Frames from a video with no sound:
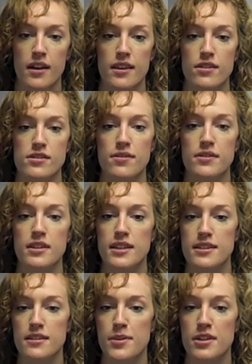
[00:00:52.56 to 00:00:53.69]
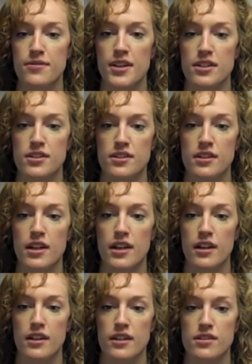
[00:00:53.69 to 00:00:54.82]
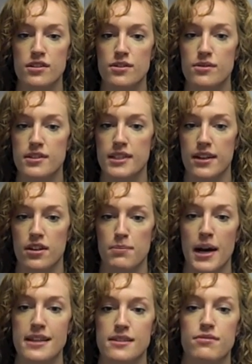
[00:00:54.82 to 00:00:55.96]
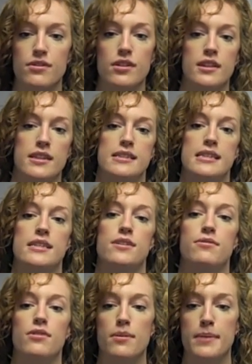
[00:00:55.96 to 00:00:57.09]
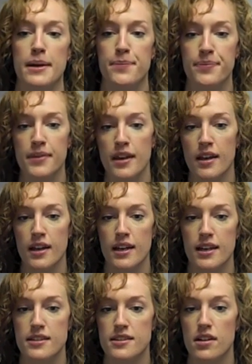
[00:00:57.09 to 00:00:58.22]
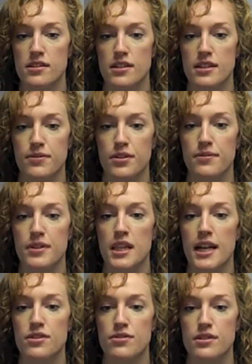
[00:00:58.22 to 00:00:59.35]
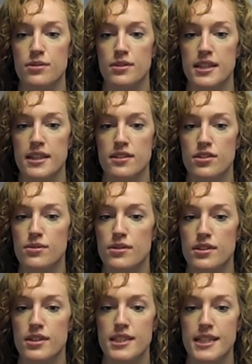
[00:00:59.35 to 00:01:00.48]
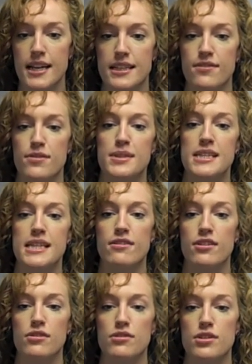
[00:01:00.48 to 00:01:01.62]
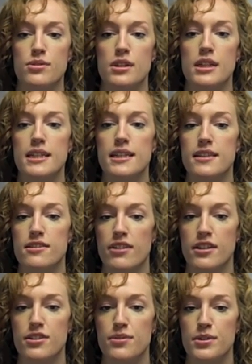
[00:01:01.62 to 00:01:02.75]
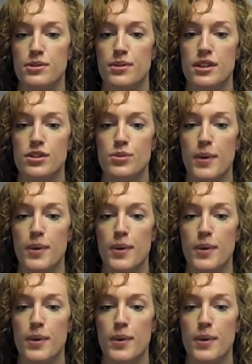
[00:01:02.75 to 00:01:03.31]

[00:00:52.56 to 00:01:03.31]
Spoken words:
There is often little motivation to learn, and students take on a passive role in this teaching format. It is also difficult for the lecturers to assess students' understanding of the material due to little interaction between the two